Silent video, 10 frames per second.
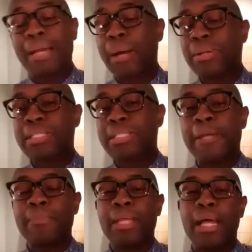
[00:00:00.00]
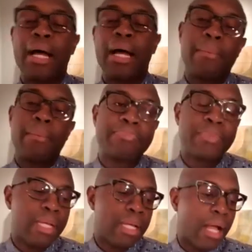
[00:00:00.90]
But I would say um,
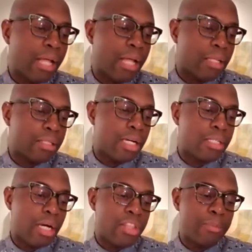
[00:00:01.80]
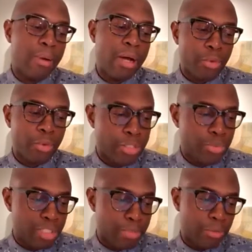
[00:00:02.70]
the, the other part of the
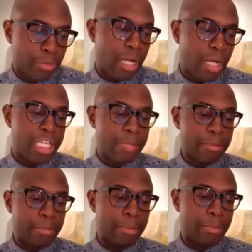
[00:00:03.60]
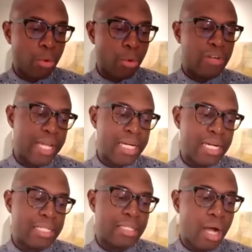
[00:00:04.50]
question was about how do you keep people
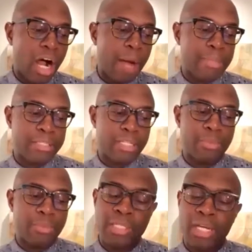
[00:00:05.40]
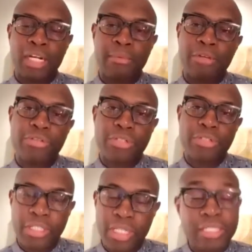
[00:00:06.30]
motivated and calm until we see economic
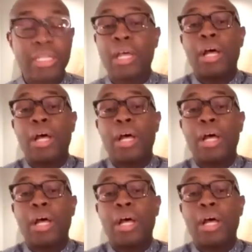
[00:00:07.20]
resurgence?